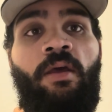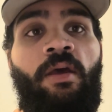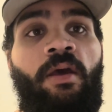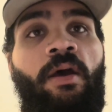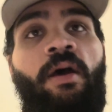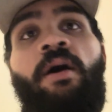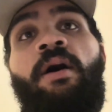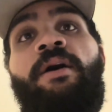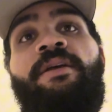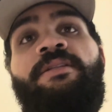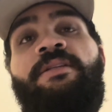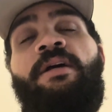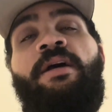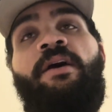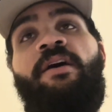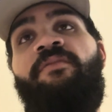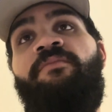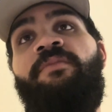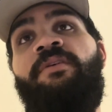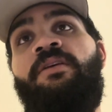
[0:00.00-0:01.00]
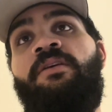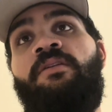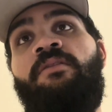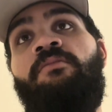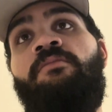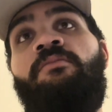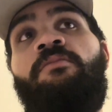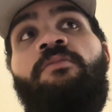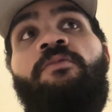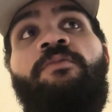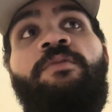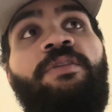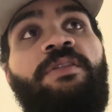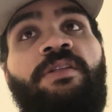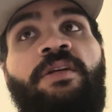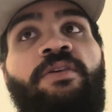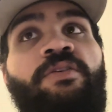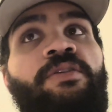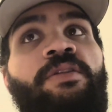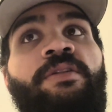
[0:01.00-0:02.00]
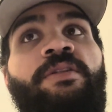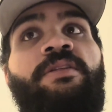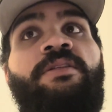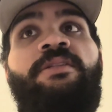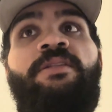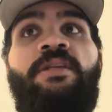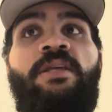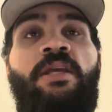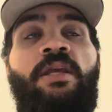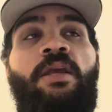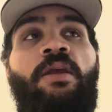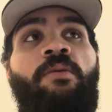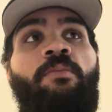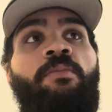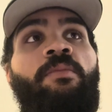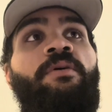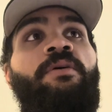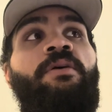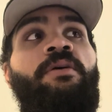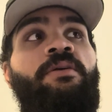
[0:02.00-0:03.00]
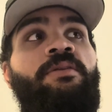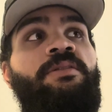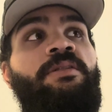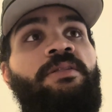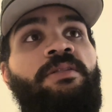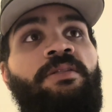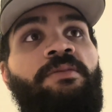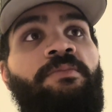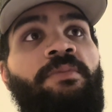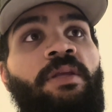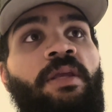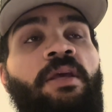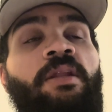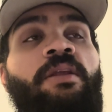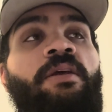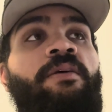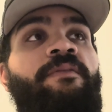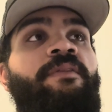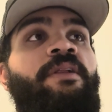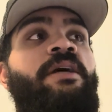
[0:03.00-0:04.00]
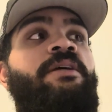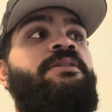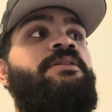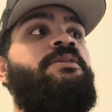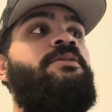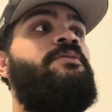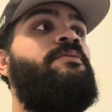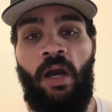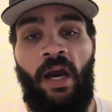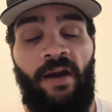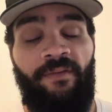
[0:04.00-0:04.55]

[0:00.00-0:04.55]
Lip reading: as I have been researching this team since the beginning of last year.